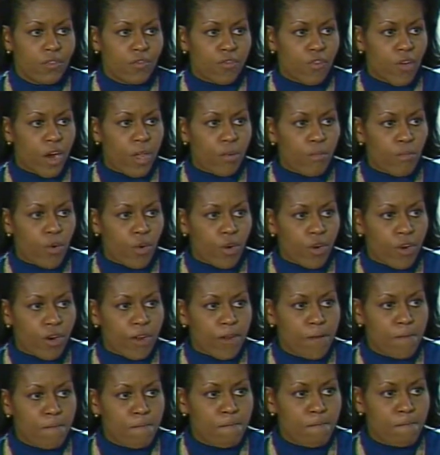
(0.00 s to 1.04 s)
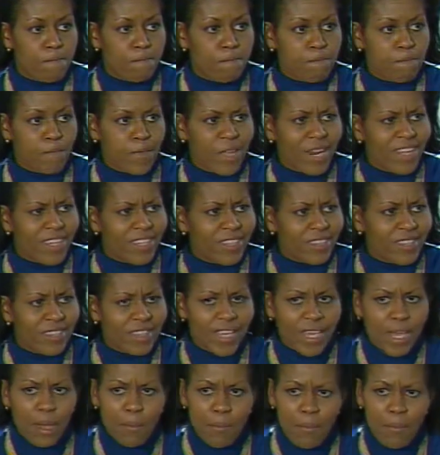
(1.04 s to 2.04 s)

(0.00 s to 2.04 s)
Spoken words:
framework. And I just think,